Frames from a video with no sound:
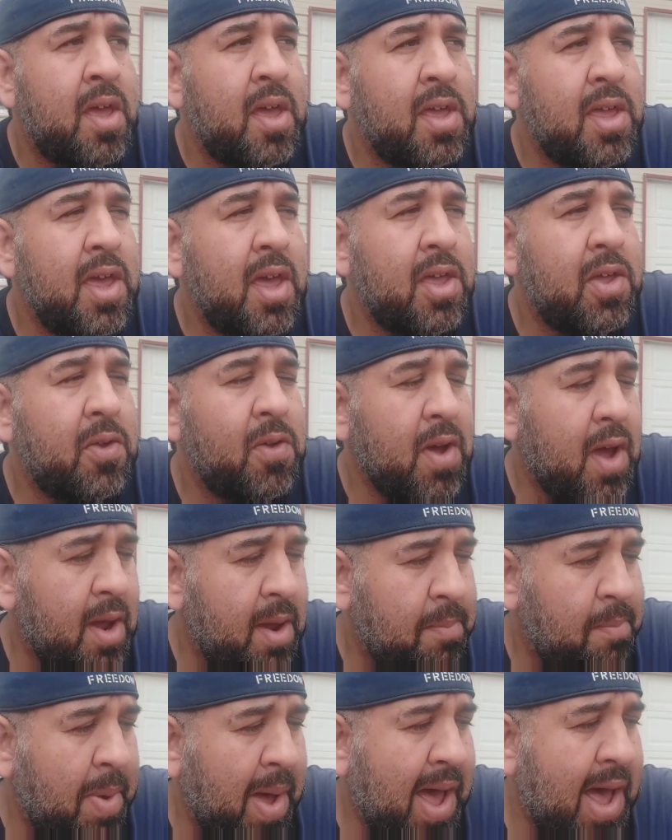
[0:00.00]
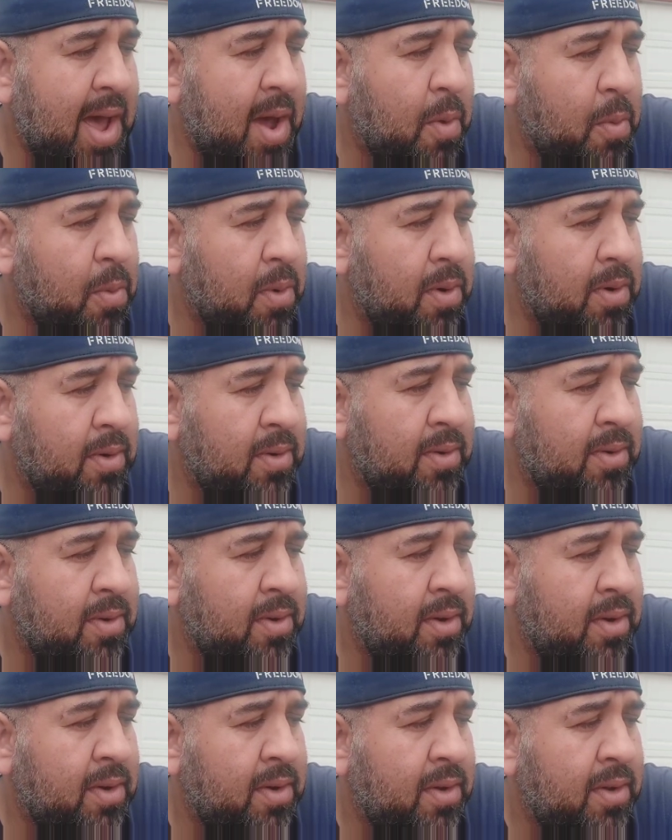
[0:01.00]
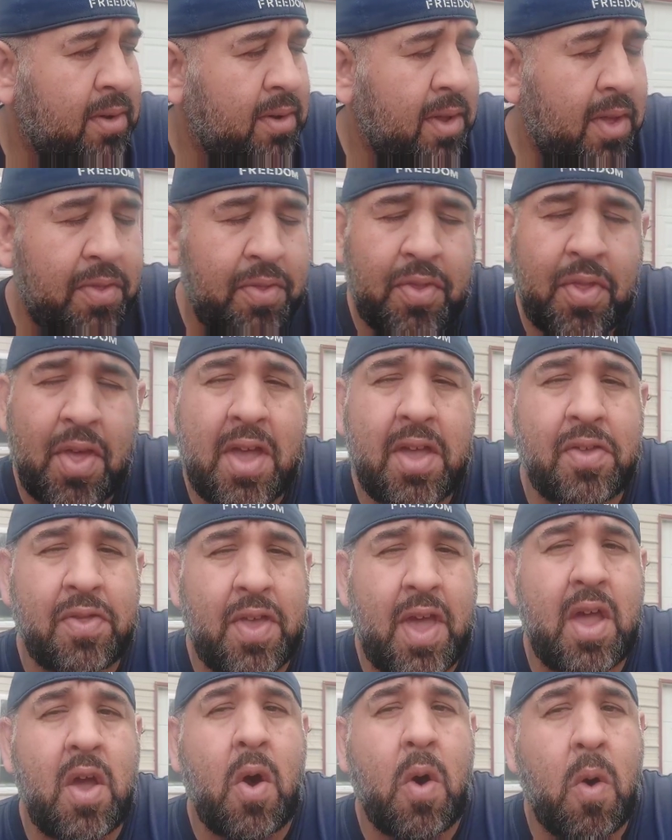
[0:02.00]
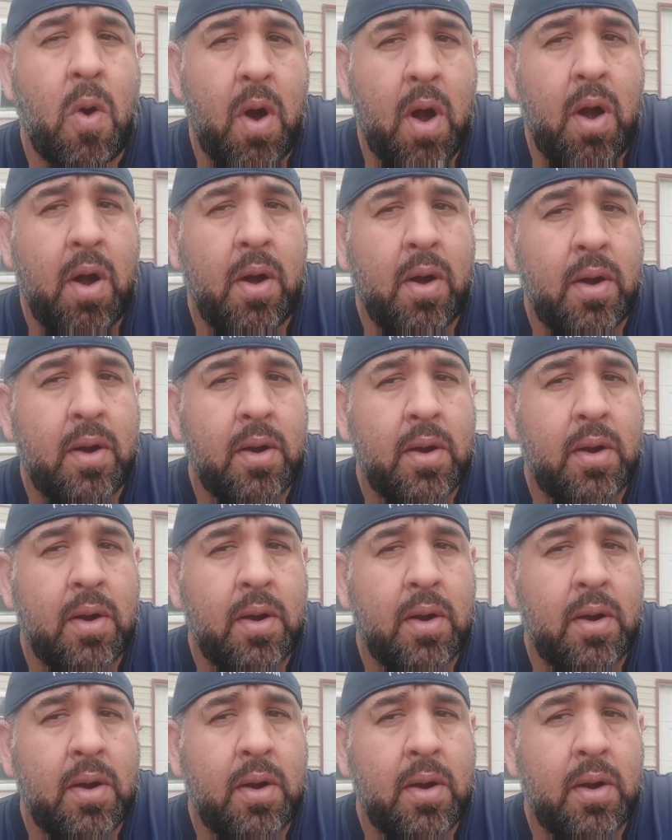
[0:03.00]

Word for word: And yet you got powers that think they are,